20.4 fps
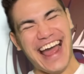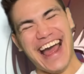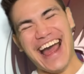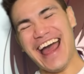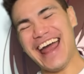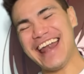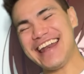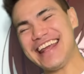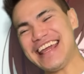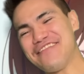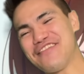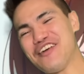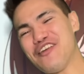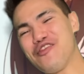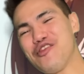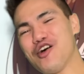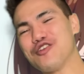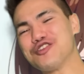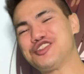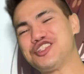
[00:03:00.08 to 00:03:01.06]
and even
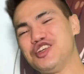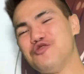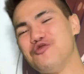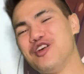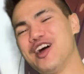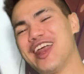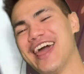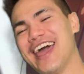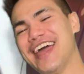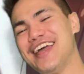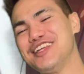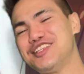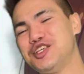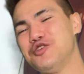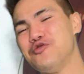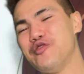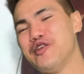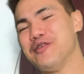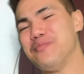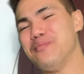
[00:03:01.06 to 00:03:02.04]
though she would hate
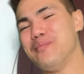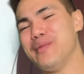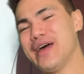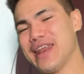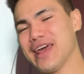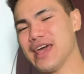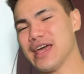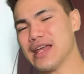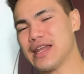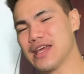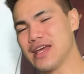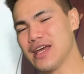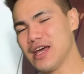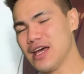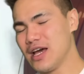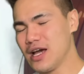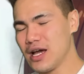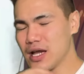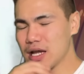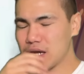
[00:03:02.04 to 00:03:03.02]
to admit it,
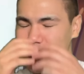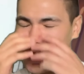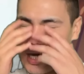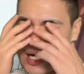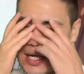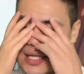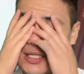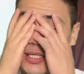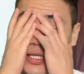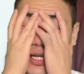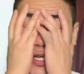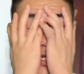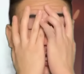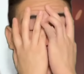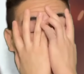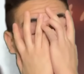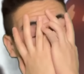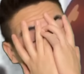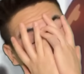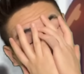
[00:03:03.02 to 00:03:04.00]

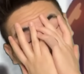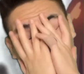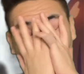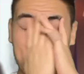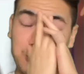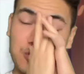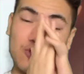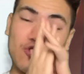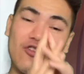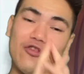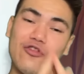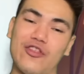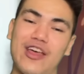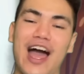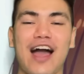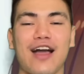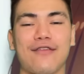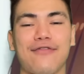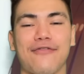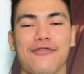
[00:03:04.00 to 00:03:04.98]
Kazuya's natural
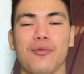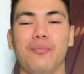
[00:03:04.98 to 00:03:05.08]
knack for